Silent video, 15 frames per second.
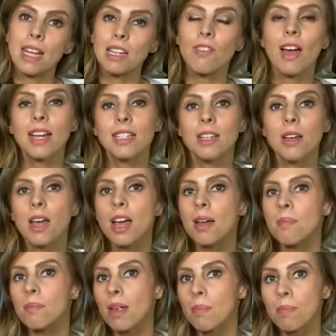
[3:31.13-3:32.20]
have had a
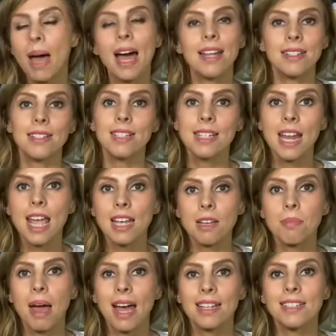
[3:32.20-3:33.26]
neck
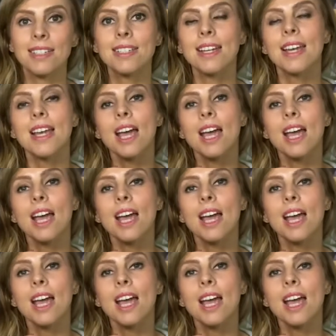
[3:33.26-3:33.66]
band.